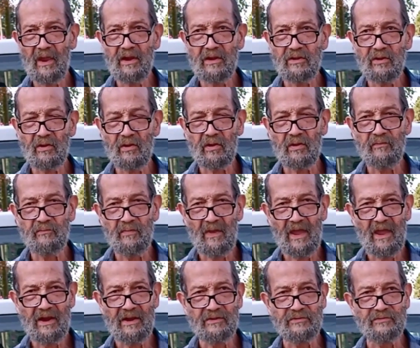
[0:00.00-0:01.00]
They took
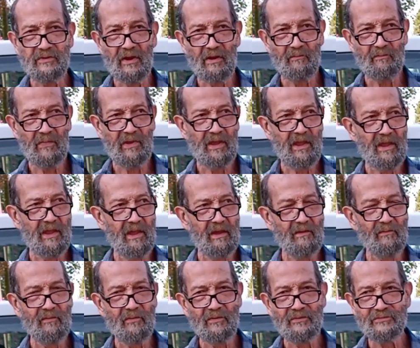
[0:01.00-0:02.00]
advantage of me
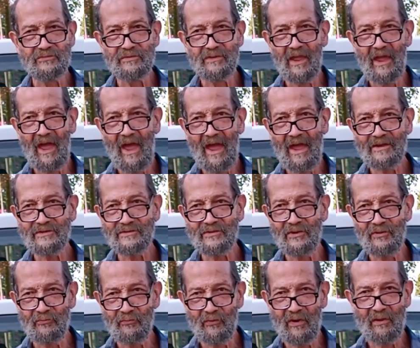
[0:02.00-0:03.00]
and was
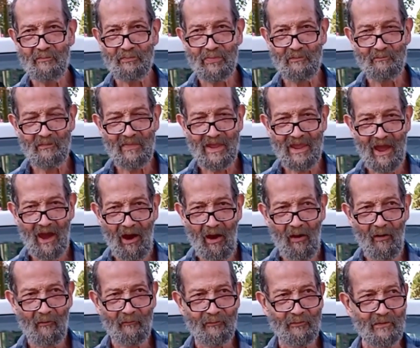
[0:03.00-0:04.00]
actually ripping me
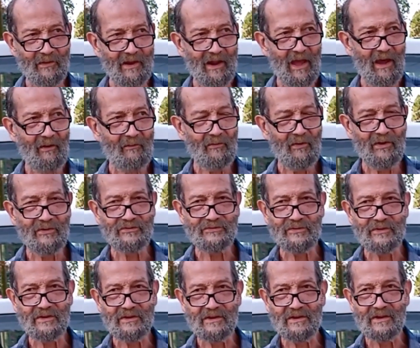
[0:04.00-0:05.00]
off, and I
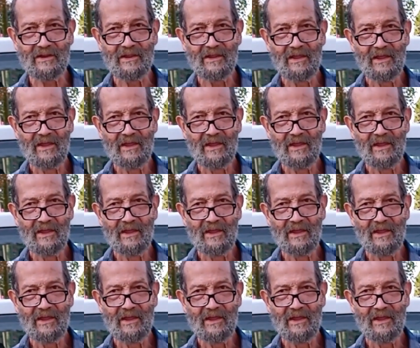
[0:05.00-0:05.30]
wasn't,